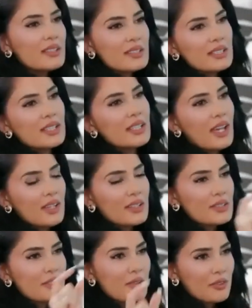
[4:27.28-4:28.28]
it doesn't
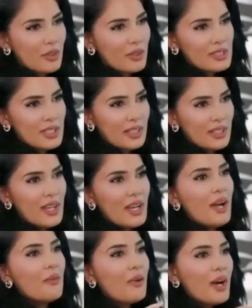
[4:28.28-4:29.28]
get to neurotic.
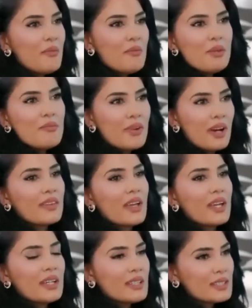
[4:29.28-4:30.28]
What I mean by
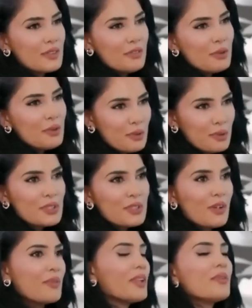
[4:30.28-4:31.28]
that is if you call
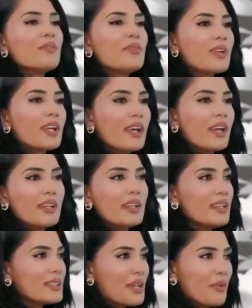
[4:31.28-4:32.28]
Tom in the morning
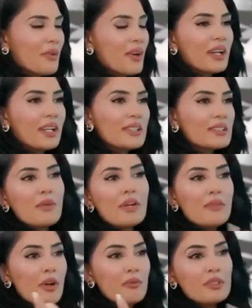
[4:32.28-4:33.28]
and he's at work and he's like,
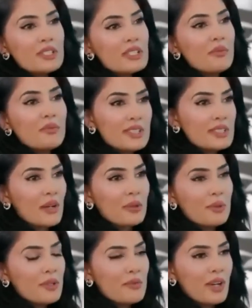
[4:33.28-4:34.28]
babe, I'm just in a meeting,
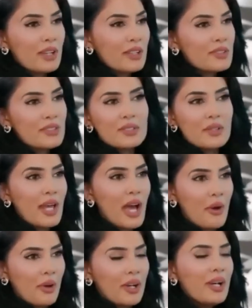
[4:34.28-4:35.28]
I'll call you back in just an
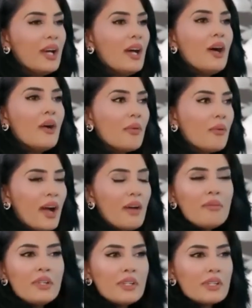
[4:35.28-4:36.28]
hour. What will
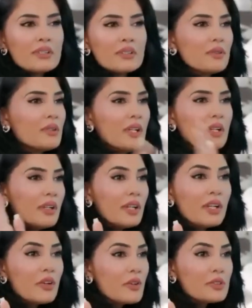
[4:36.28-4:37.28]
happen is
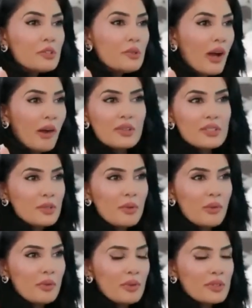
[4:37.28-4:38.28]
it can go 2 hours,
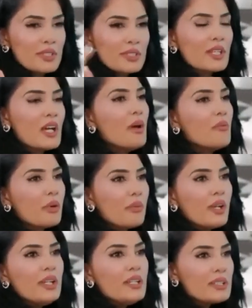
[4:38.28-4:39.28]
you won't notice.
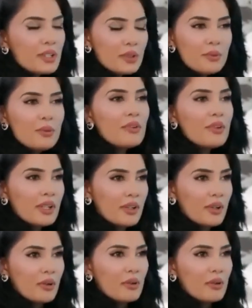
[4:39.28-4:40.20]
But when he's ignoring